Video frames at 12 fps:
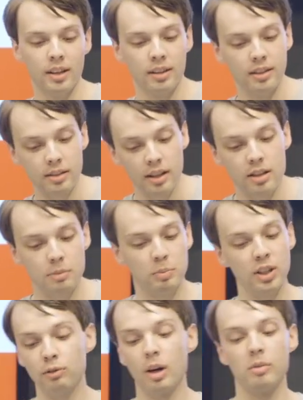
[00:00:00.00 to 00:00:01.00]
This has
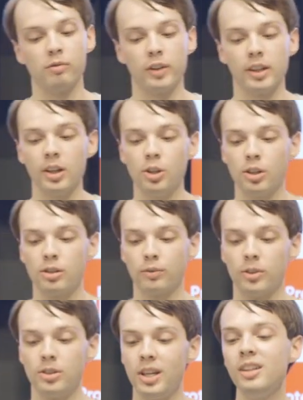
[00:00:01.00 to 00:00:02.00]
big ramifications
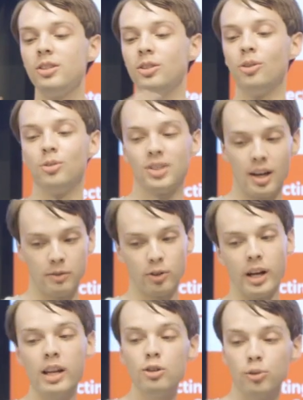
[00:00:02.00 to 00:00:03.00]
for data use
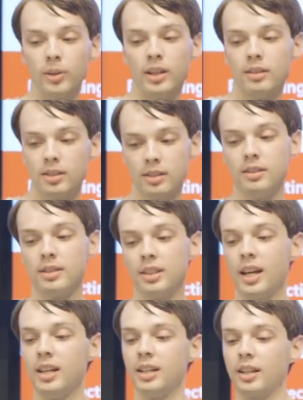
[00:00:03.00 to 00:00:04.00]
after entry, since
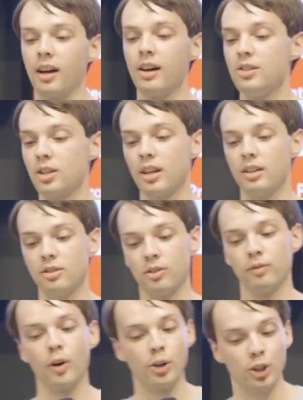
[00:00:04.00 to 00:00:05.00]
any content or
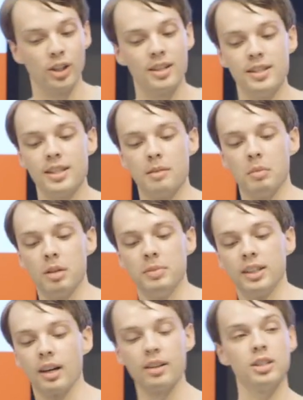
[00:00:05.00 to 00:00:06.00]
functions that might
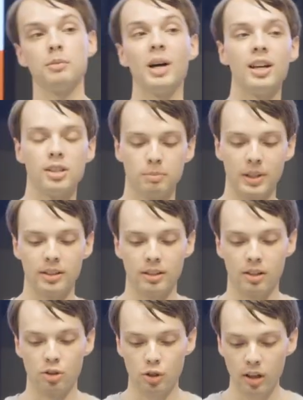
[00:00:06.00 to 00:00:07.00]
be customized based
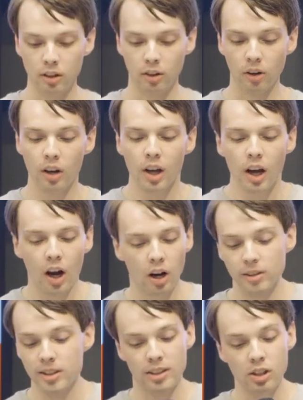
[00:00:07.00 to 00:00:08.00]
on gender
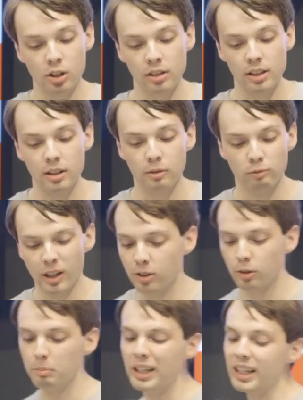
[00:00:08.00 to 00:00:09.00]
are essentially
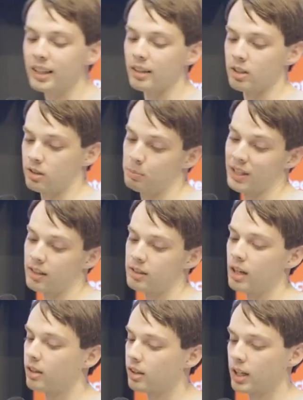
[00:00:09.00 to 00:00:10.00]
rendered meaningless by a
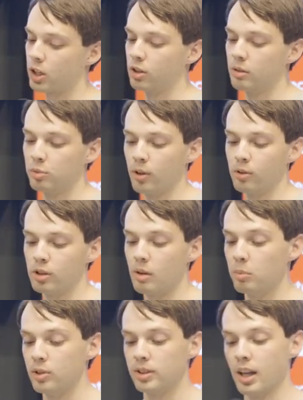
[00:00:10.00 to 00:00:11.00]
data collection approach
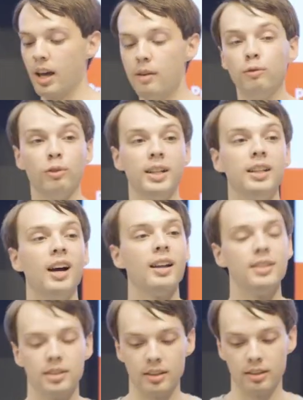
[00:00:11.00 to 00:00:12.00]
that puts every
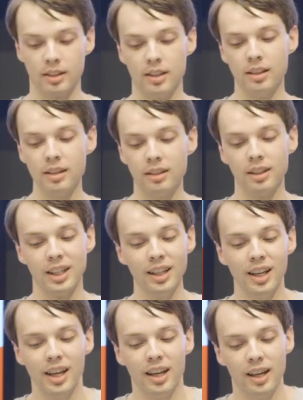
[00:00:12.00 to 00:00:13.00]
non-cis identity
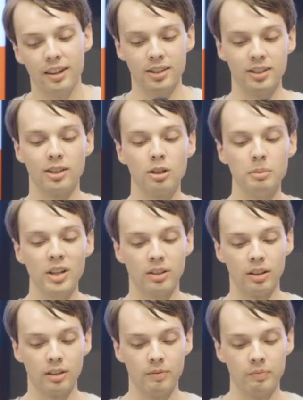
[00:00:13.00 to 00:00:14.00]
in a single
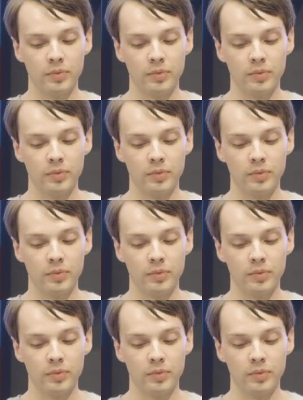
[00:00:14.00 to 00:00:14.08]
bucket